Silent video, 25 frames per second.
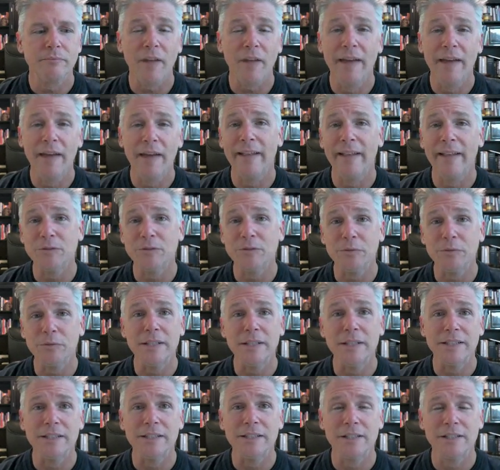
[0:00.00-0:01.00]
And that's
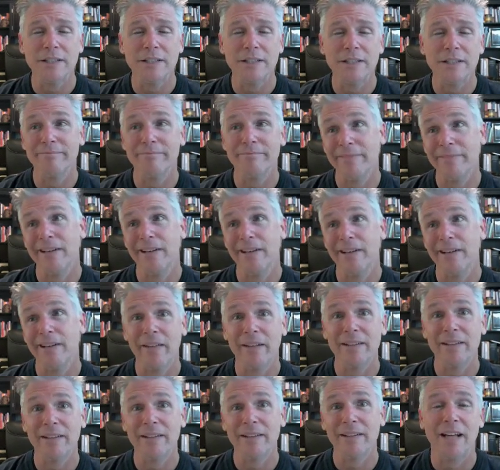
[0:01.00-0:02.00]
really just, you know,
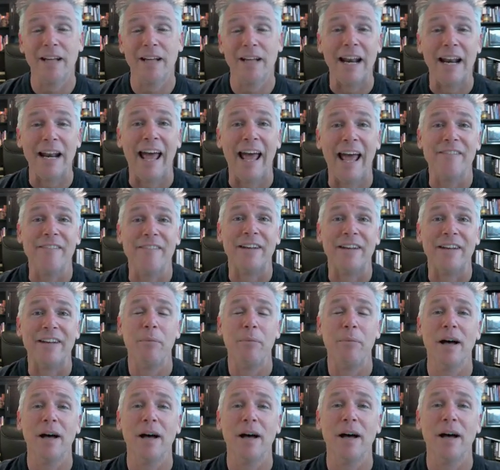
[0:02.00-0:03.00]
that's kind of having a
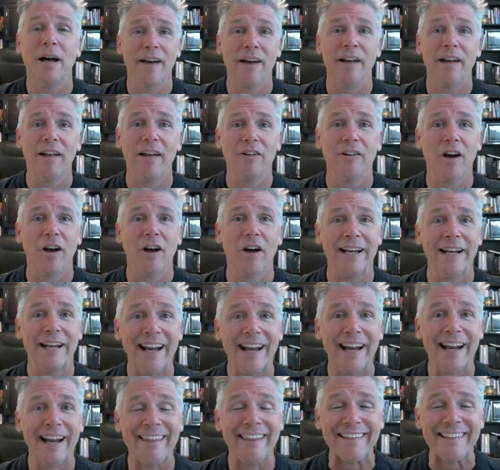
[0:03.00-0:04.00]
positive outlook on
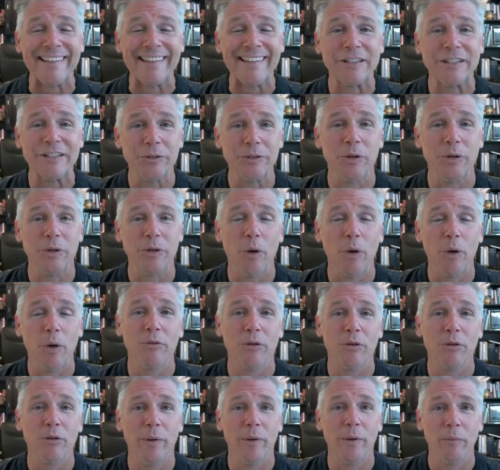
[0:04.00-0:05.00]
anything that you go
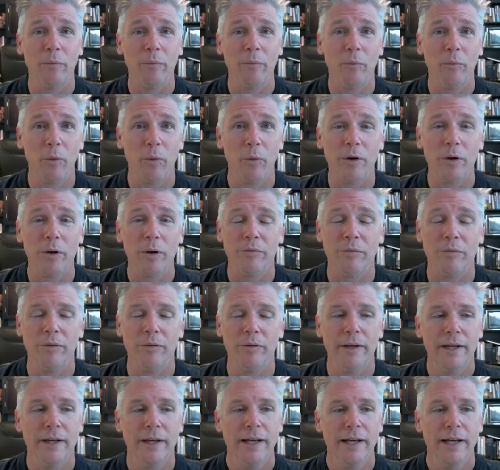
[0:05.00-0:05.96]
through and work through.